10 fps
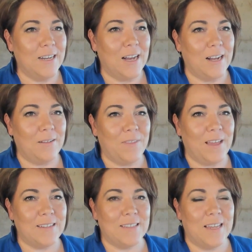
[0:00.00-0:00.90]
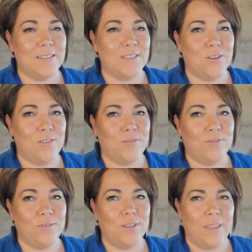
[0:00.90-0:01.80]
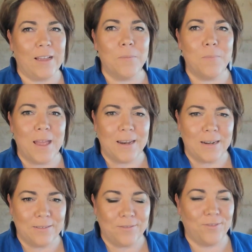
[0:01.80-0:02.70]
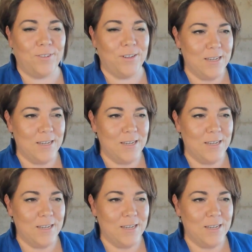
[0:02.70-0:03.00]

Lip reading: that sense of that competitive